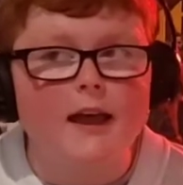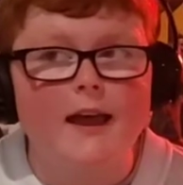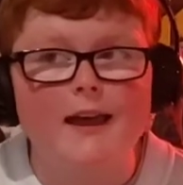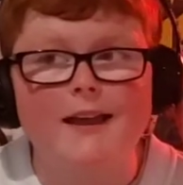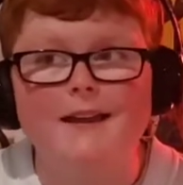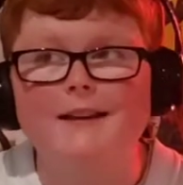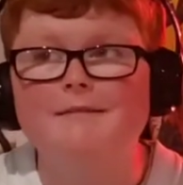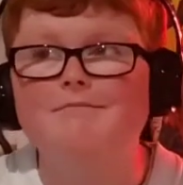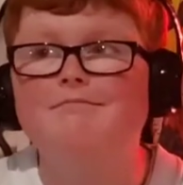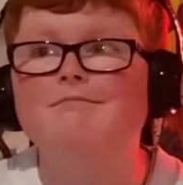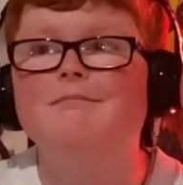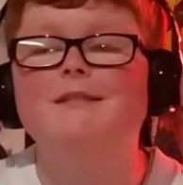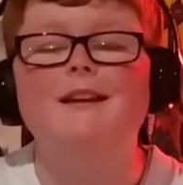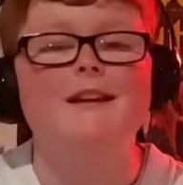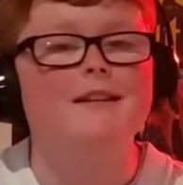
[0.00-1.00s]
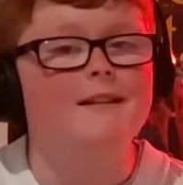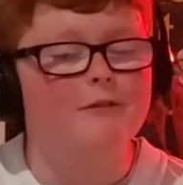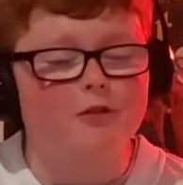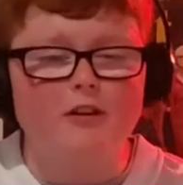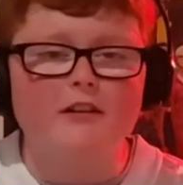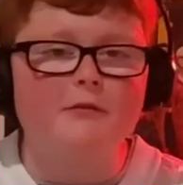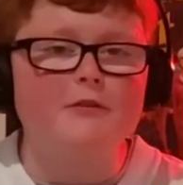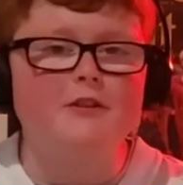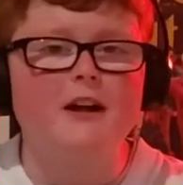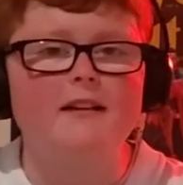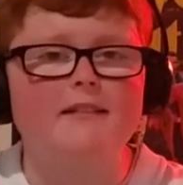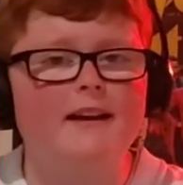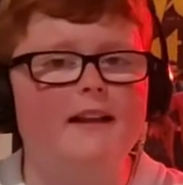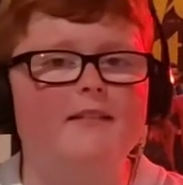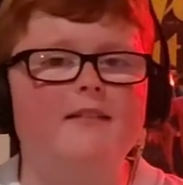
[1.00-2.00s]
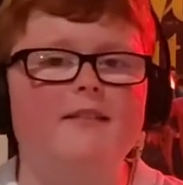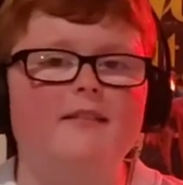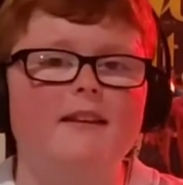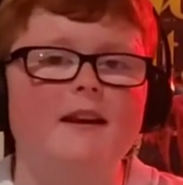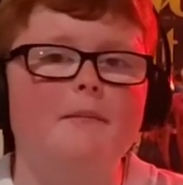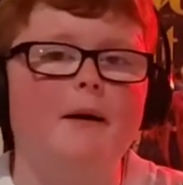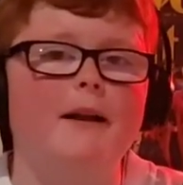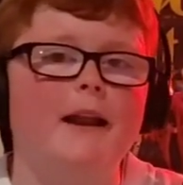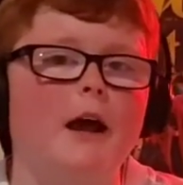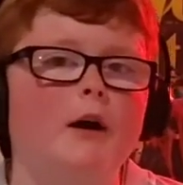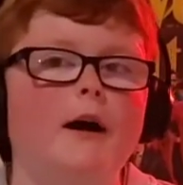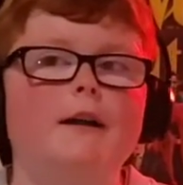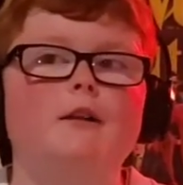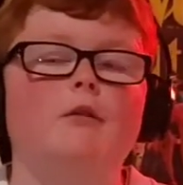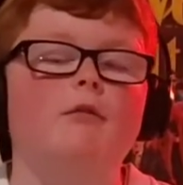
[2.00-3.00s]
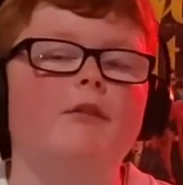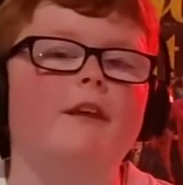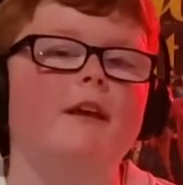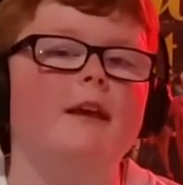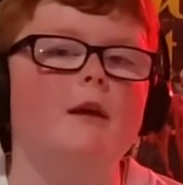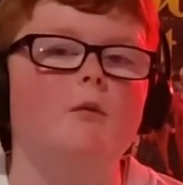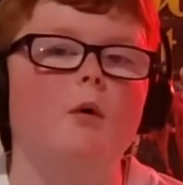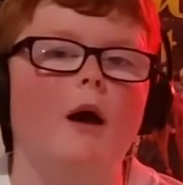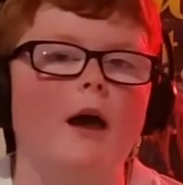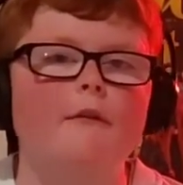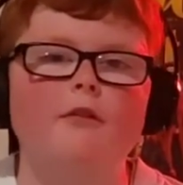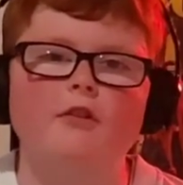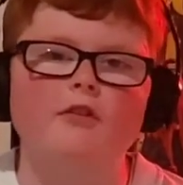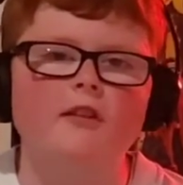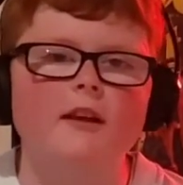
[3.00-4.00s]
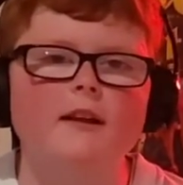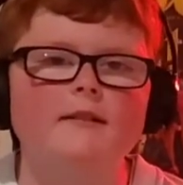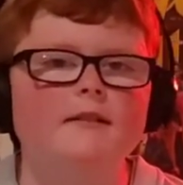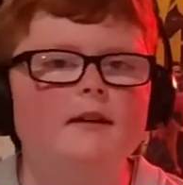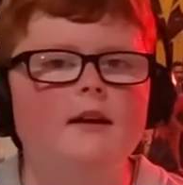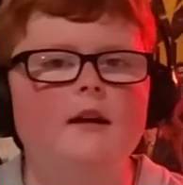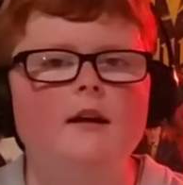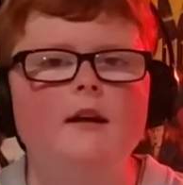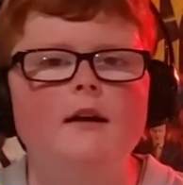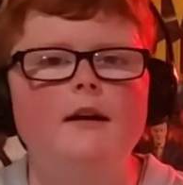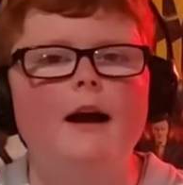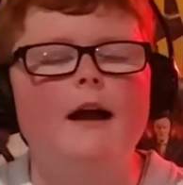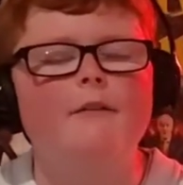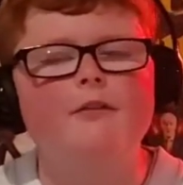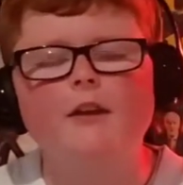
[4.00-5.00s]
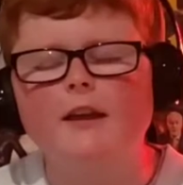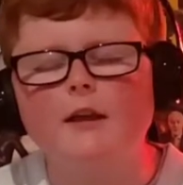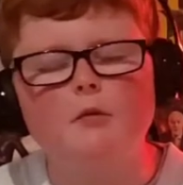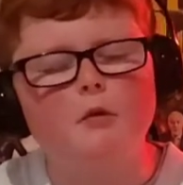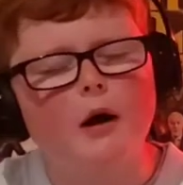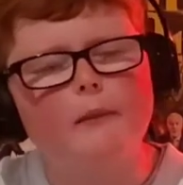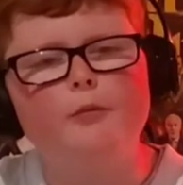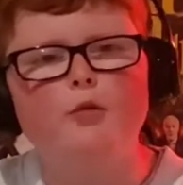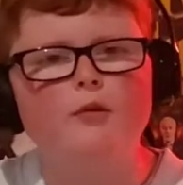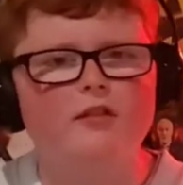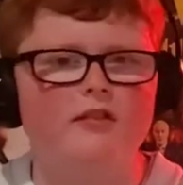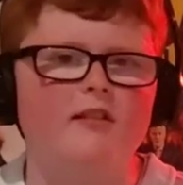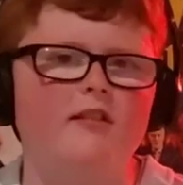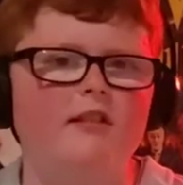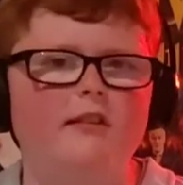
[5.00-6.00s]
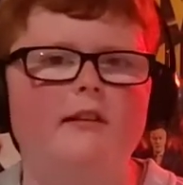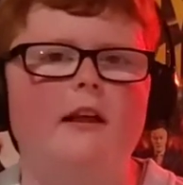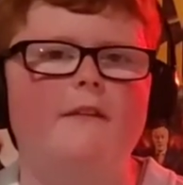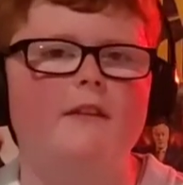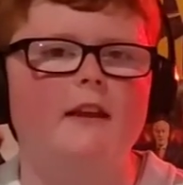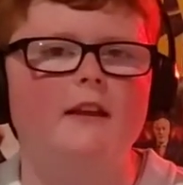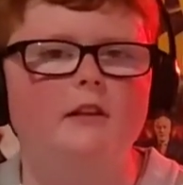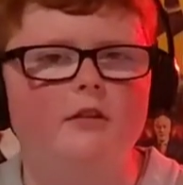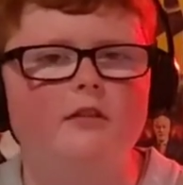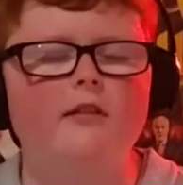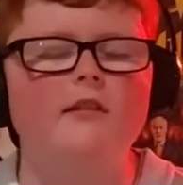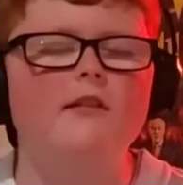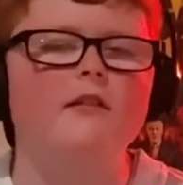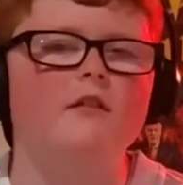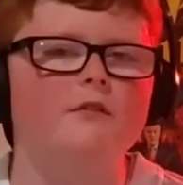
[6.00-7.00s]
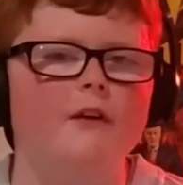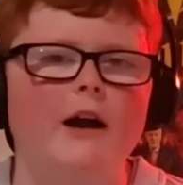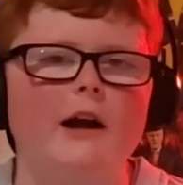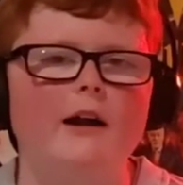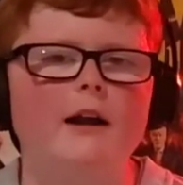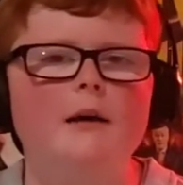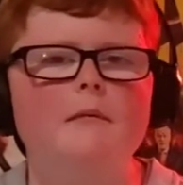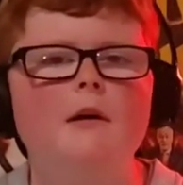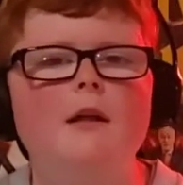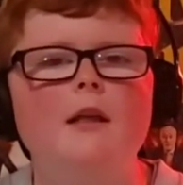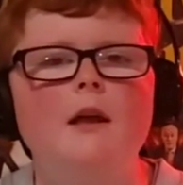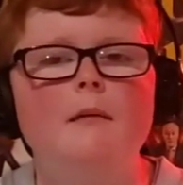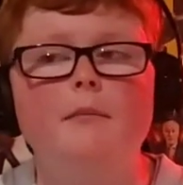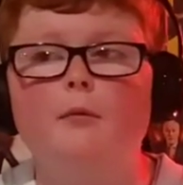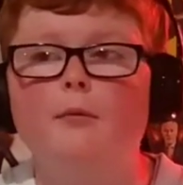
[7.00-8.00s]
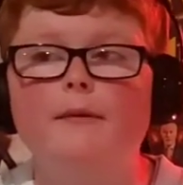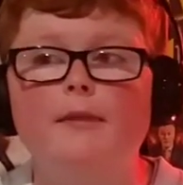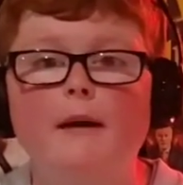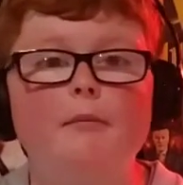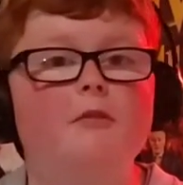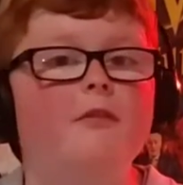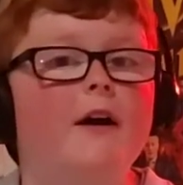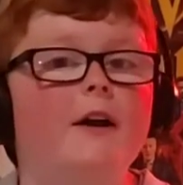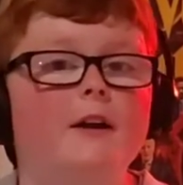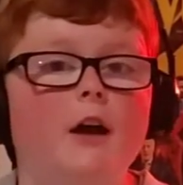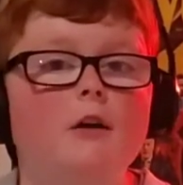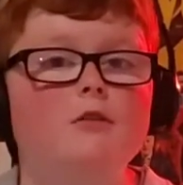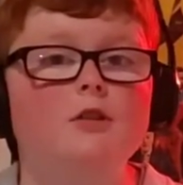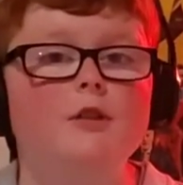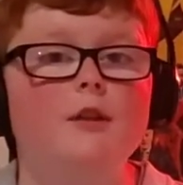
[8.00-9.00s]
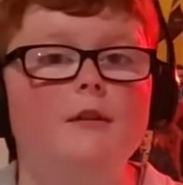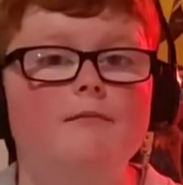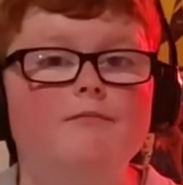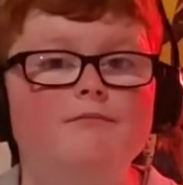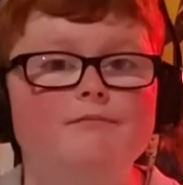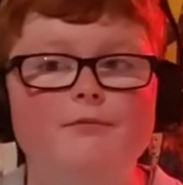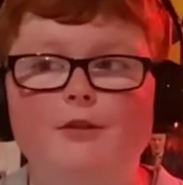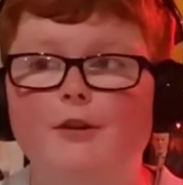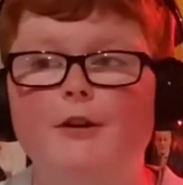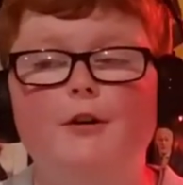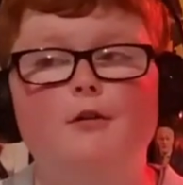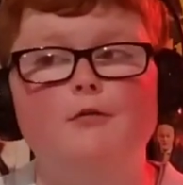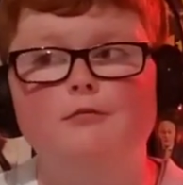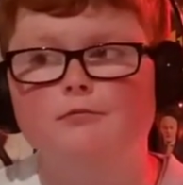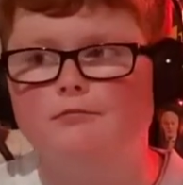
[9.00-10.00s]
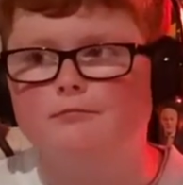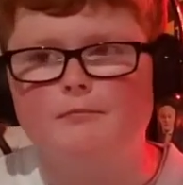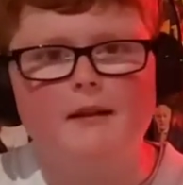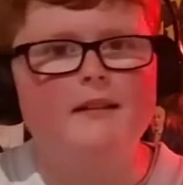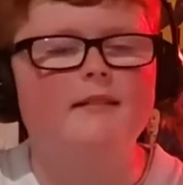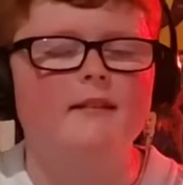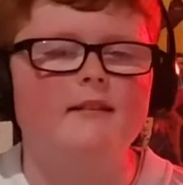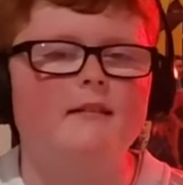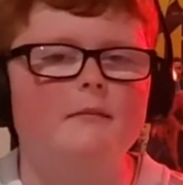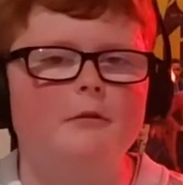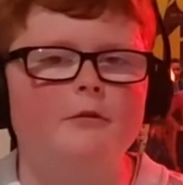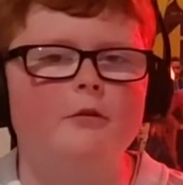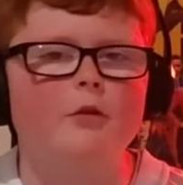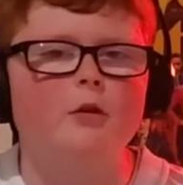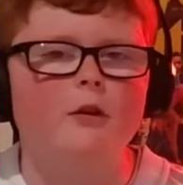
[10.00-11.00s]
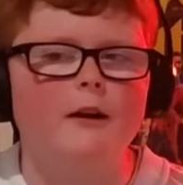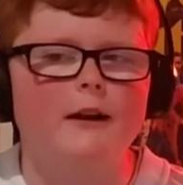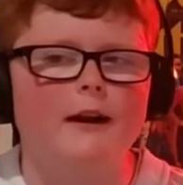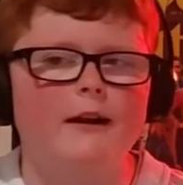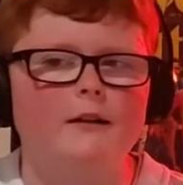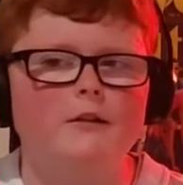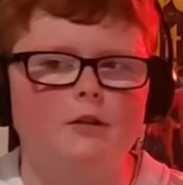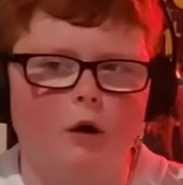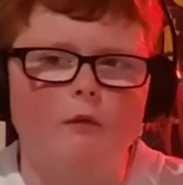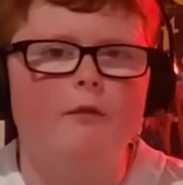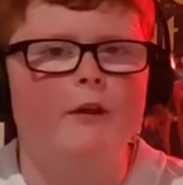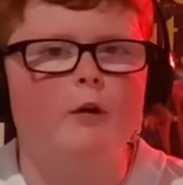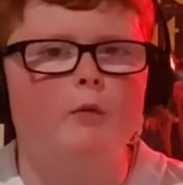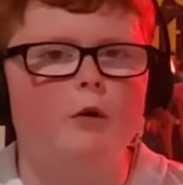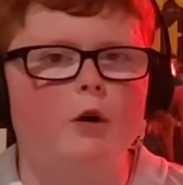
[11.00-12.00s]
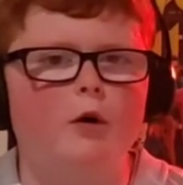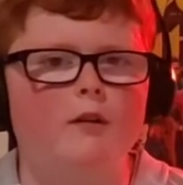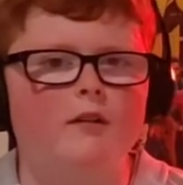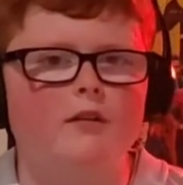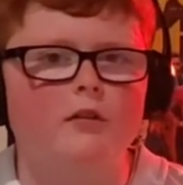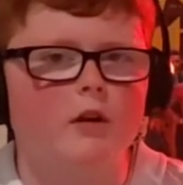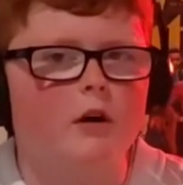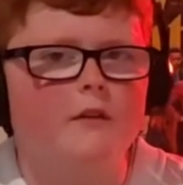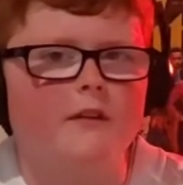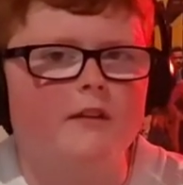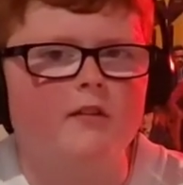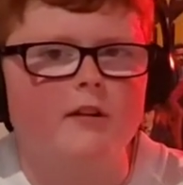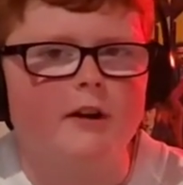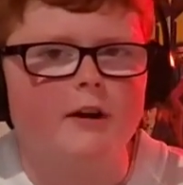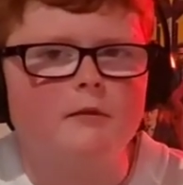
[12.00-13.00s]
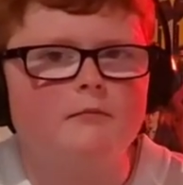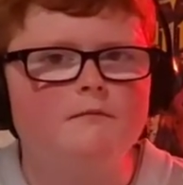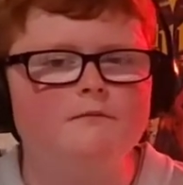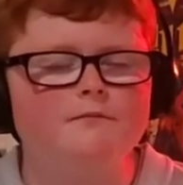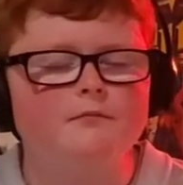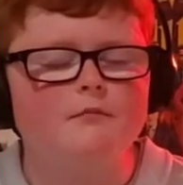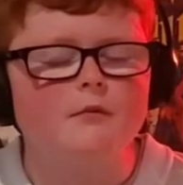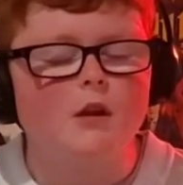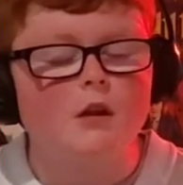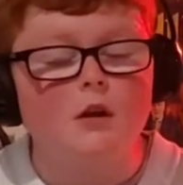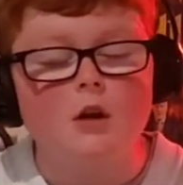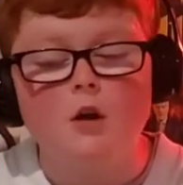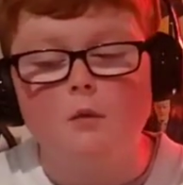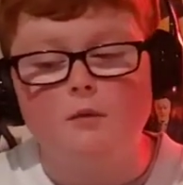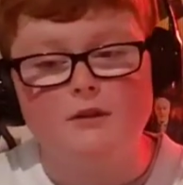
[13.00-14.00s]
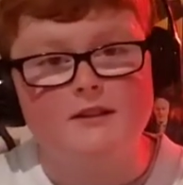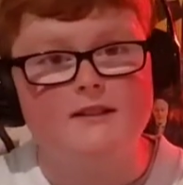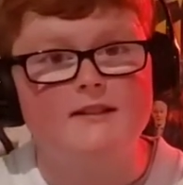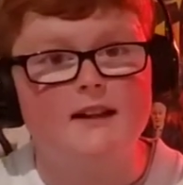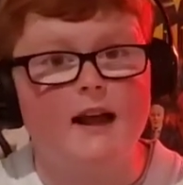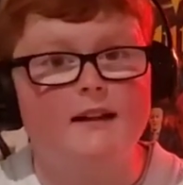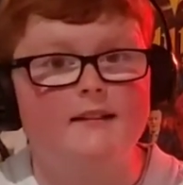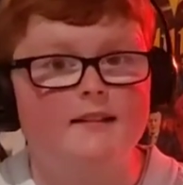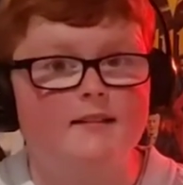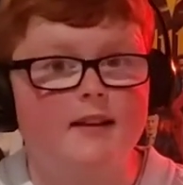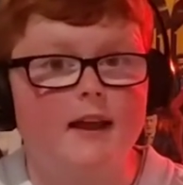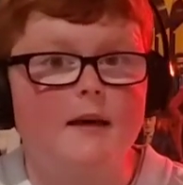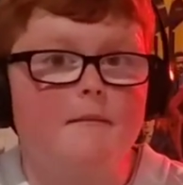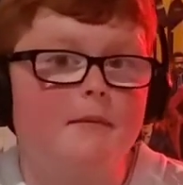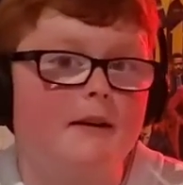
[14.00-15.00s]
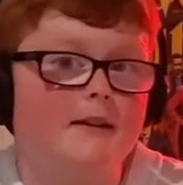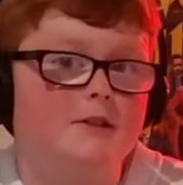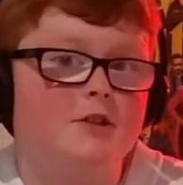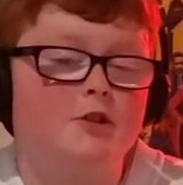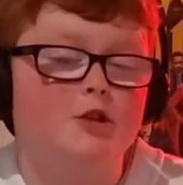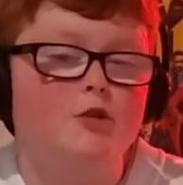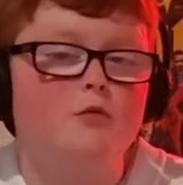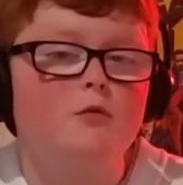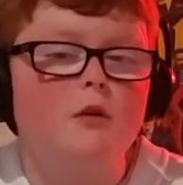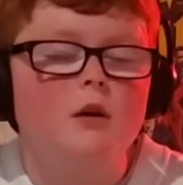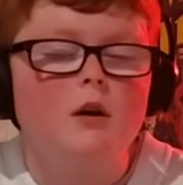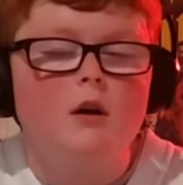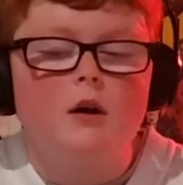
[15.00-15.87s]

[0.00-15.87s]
And if Christopher Johnson hasn't seen it by now, I don't think he will ever see it. I think he will come to his senses at the end of the season and fire him, but we never fired a coach in the, you know, midseason before, and I don't think we're going to start this year, which is sad to say, but it's true.